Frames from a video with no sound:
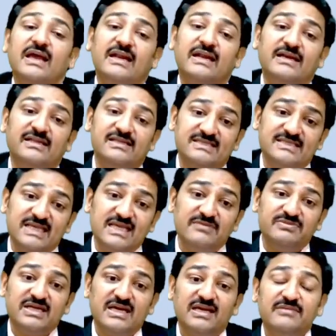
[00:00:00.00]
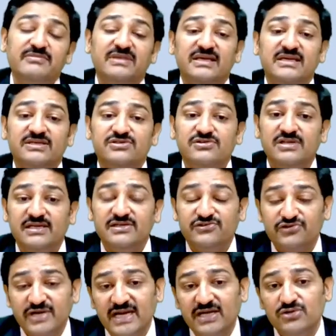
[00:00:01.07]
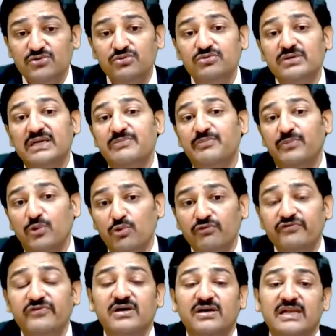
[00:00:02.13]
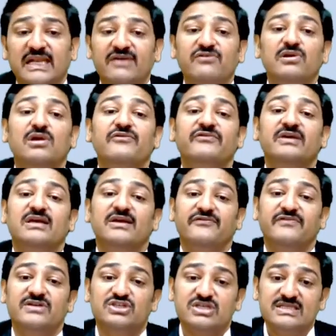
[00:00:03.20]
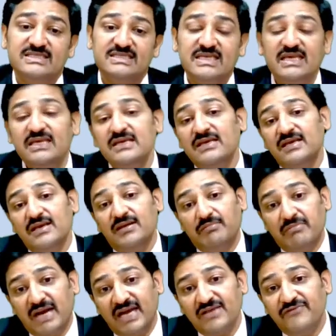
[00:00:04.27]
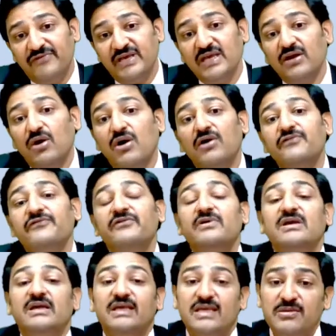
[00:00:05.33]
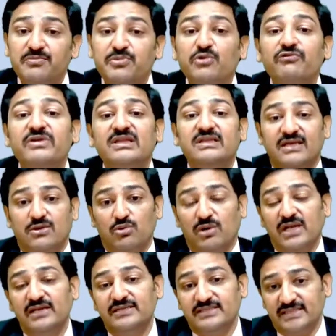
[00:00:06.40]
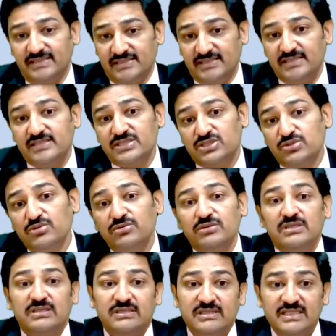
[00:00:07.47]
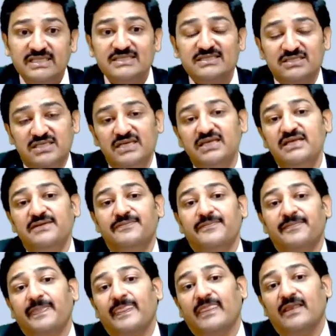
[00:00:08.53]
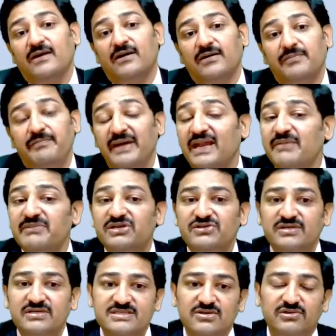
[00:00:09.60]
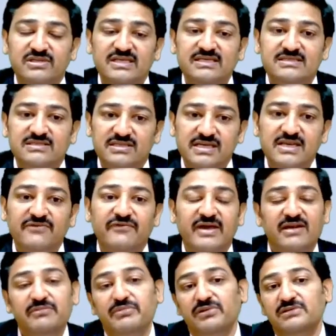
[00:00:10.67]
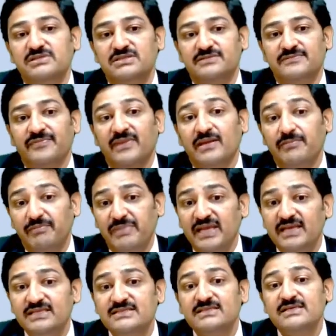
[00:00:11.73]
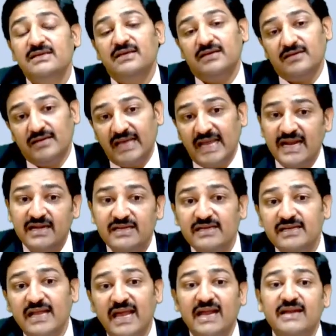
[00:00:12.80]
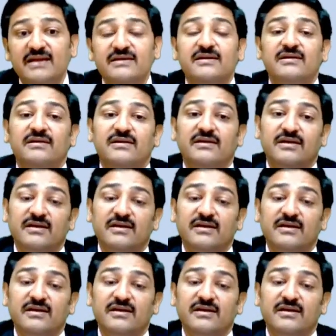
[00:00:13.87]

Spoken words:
And at the same time, they try to improve the level of their efficiency by way of improving the quality. So these three parameters or these three variables plays hand in hand